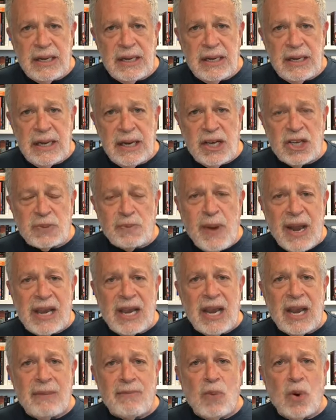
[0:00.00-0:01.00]
is
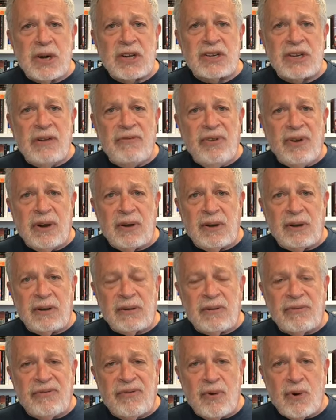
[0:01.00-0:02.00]
making it more difficult
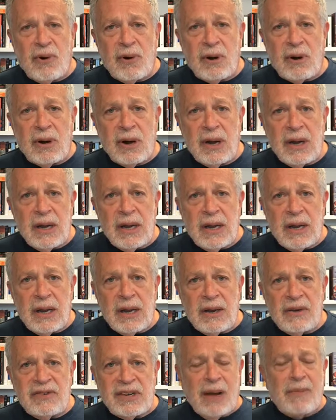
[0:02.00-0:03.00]
for
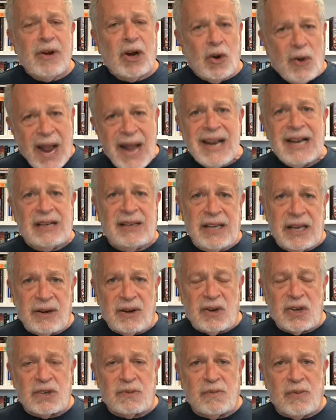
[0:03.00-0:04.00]
democratic
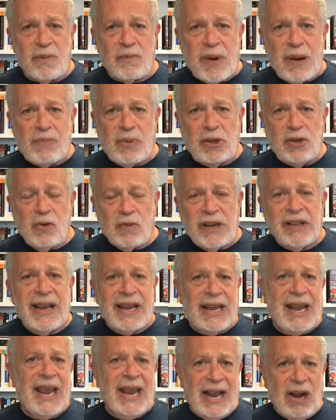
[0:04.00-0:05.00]
leaders, for people who really
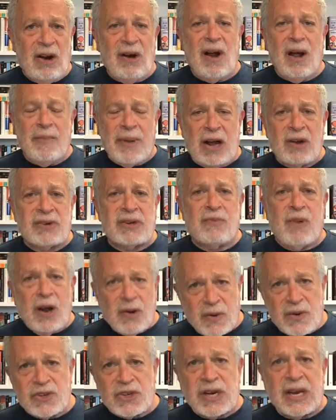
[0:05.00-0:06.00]
care about
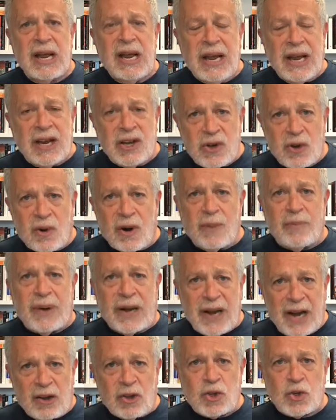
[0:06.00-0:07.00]
democracy in Europe and
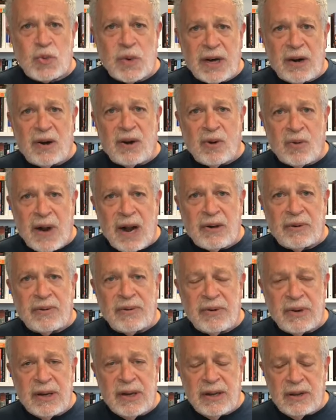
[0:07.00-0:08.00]
elsewhere
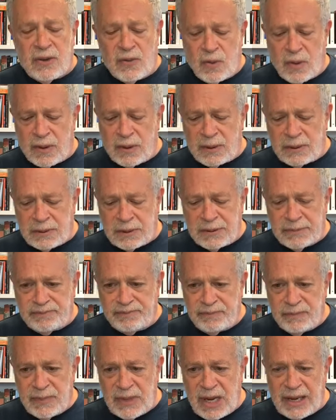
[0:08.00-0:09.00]
around the world.
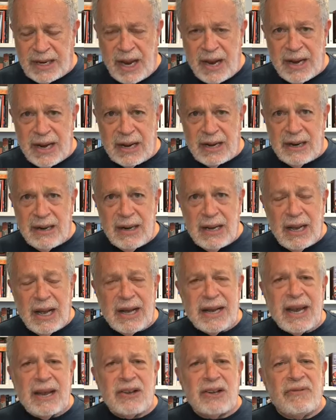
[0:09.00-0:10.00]
Again,
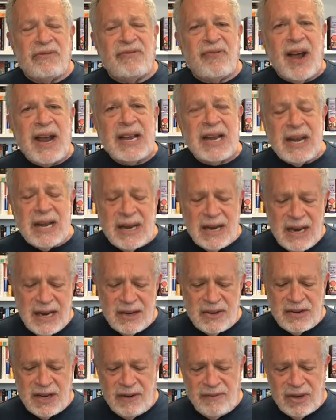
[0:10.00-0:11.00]
defining
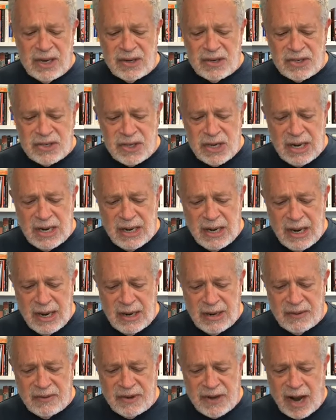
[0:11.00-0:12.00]
deviancy
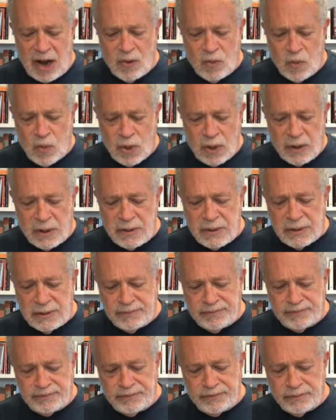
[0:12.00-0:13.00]
downward,
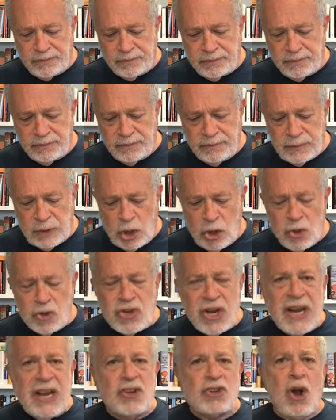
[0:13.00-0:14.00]

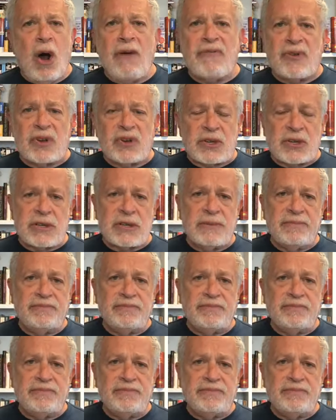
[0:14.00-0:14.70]
using his office